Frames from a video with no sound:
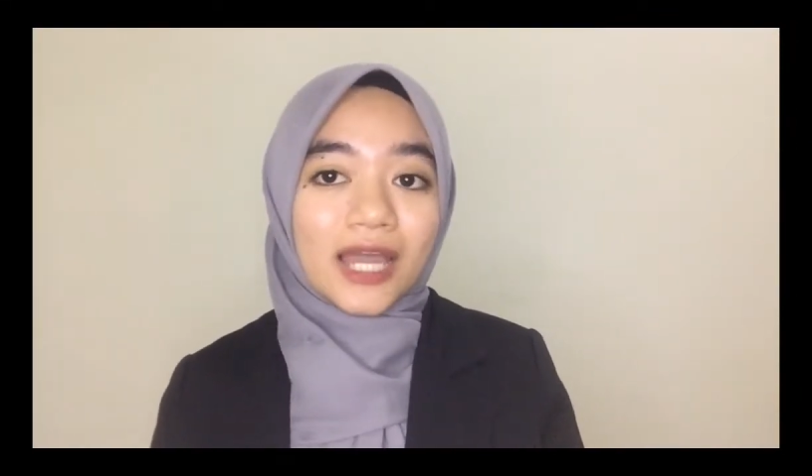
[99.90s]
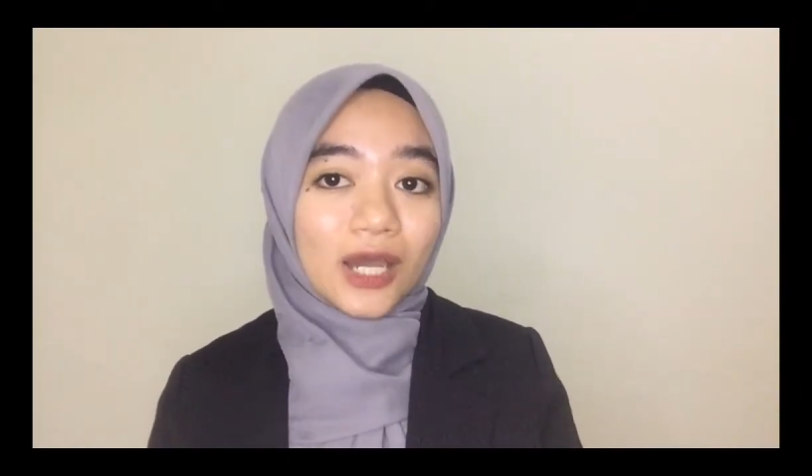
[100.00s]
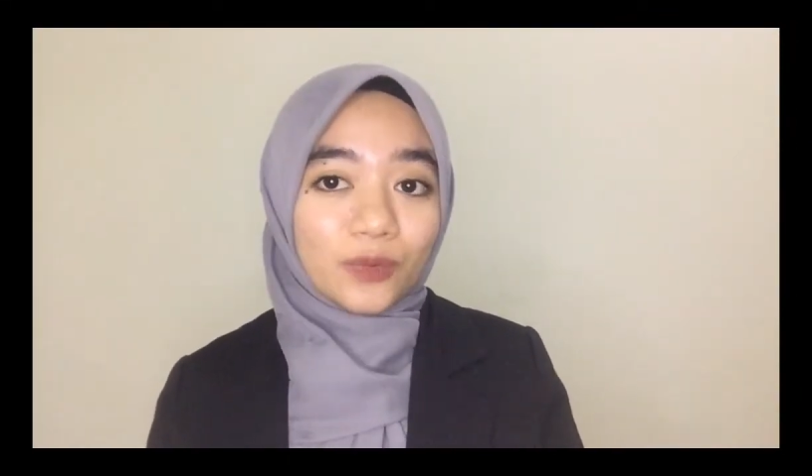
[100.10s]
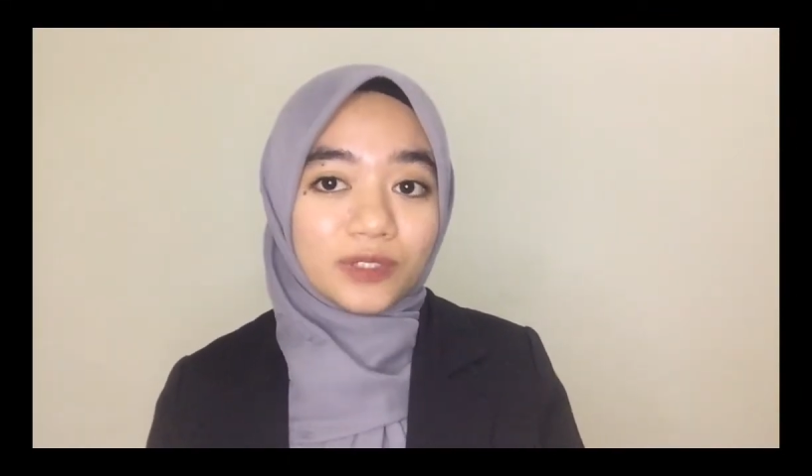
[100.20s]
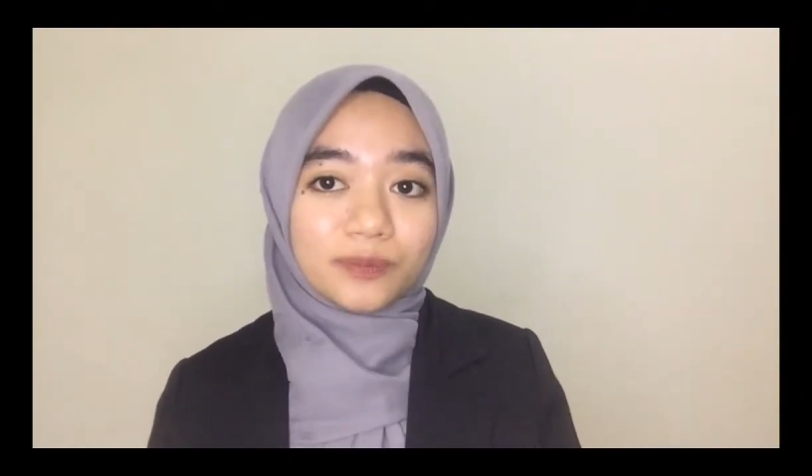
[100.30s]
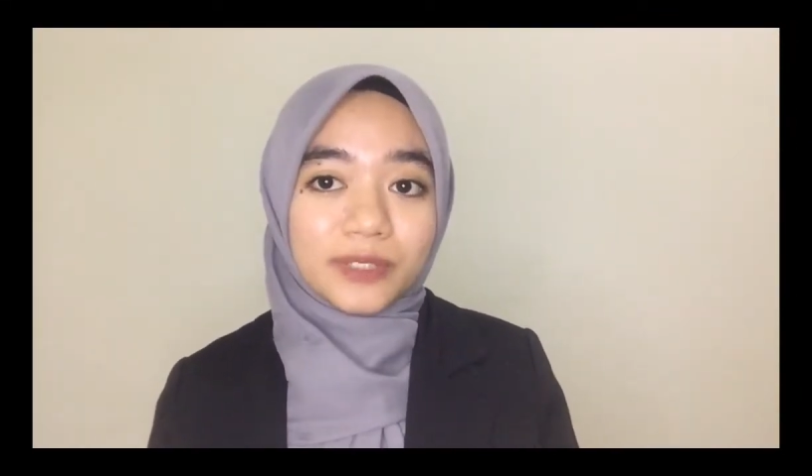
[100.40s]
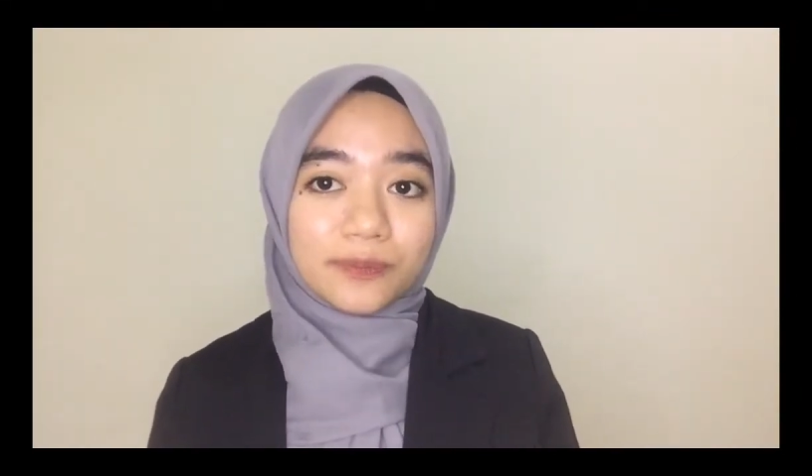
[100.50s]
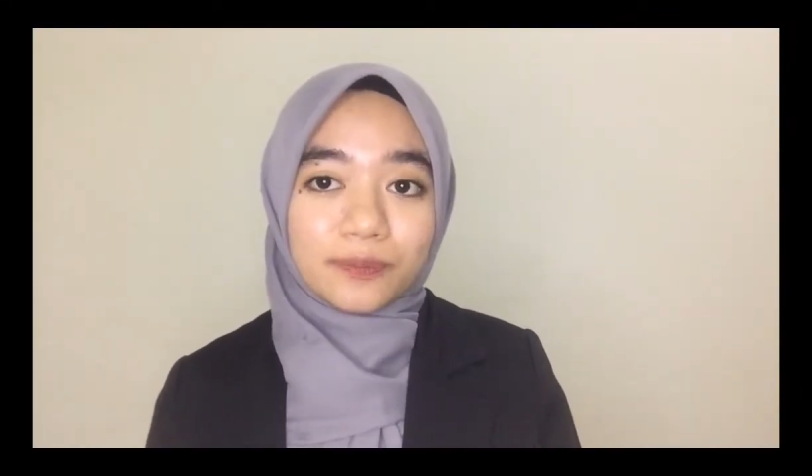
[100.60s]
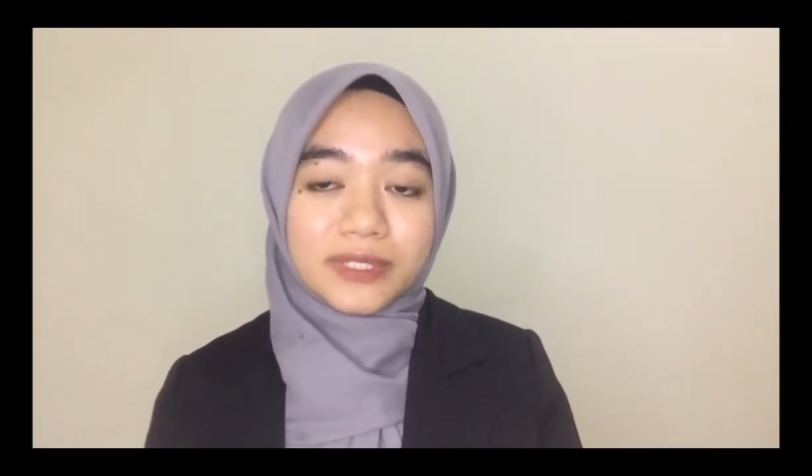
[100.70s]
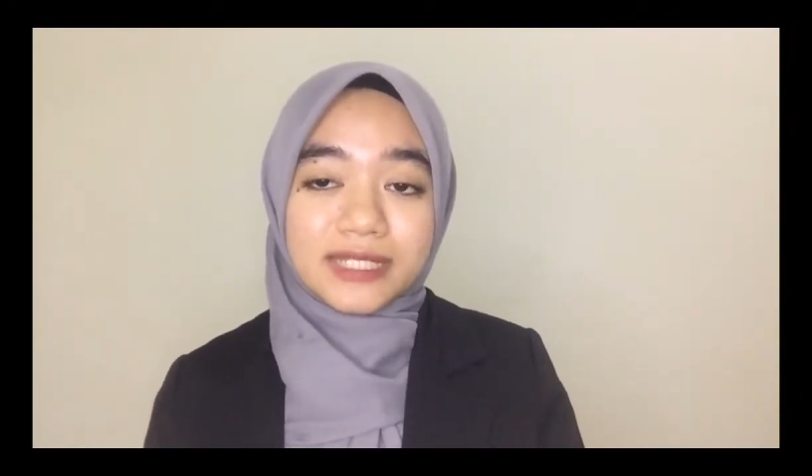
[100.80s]
I will be
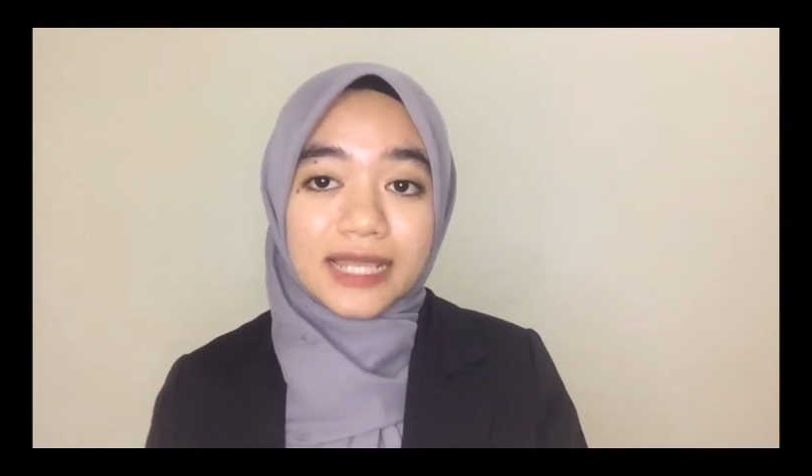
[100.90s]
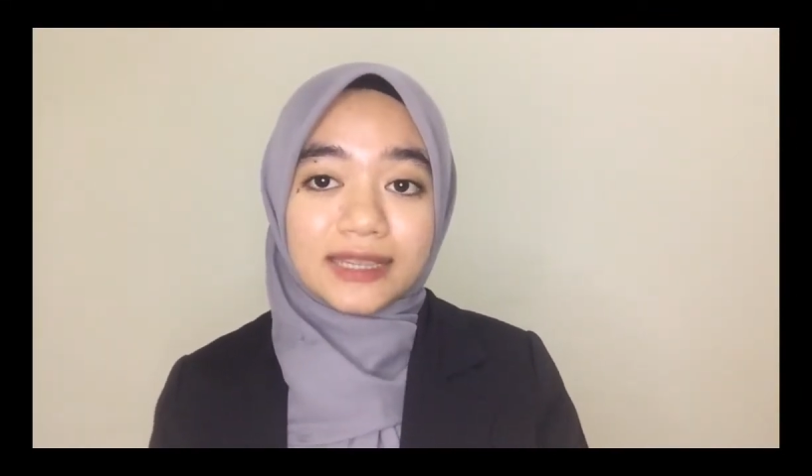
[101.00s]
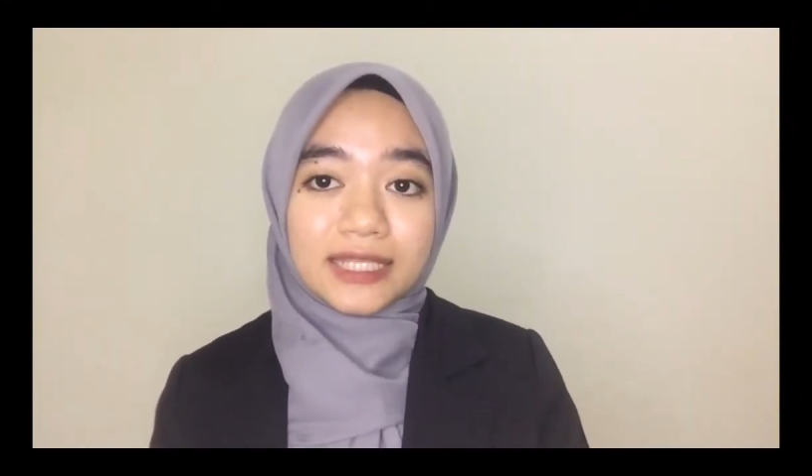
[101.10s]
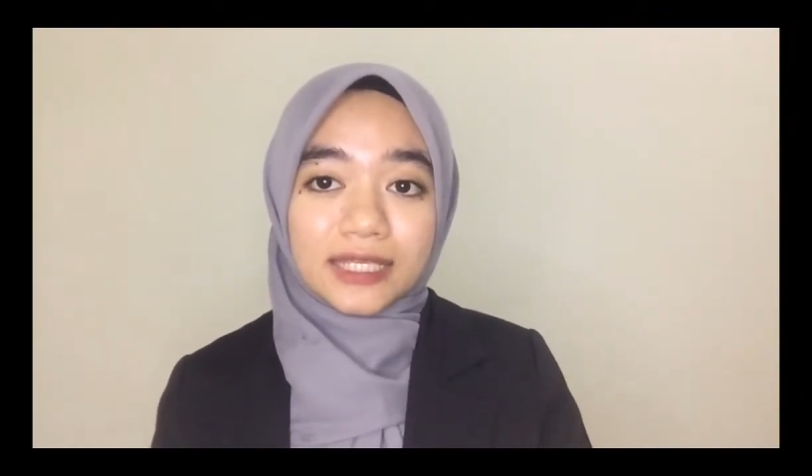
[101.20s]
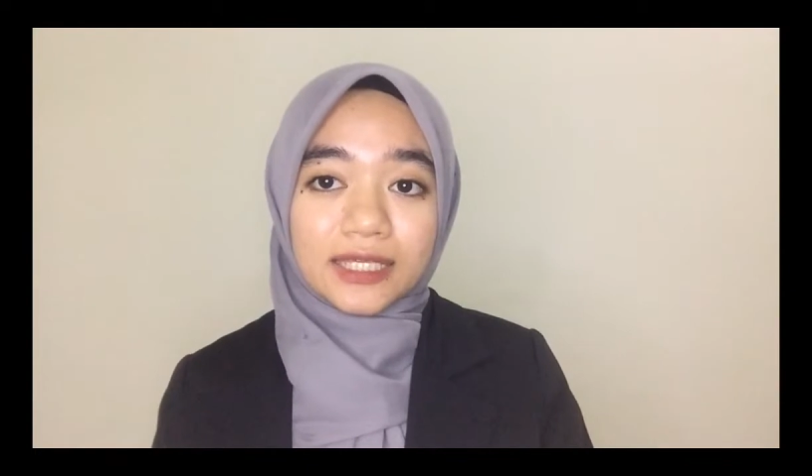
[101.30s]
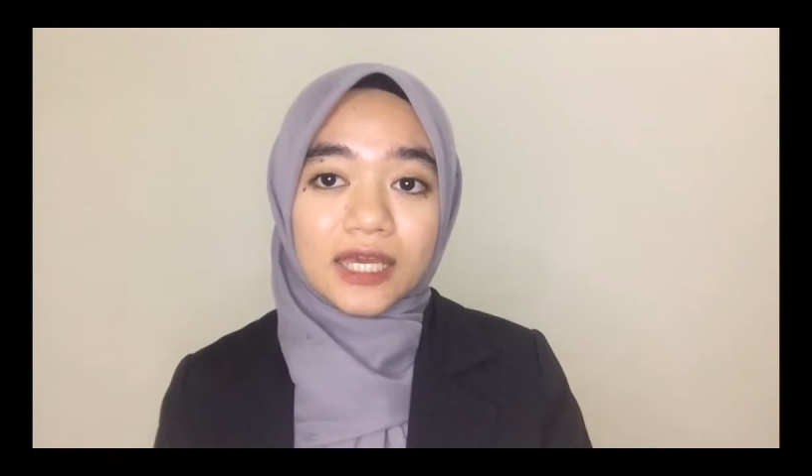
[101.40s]
presenting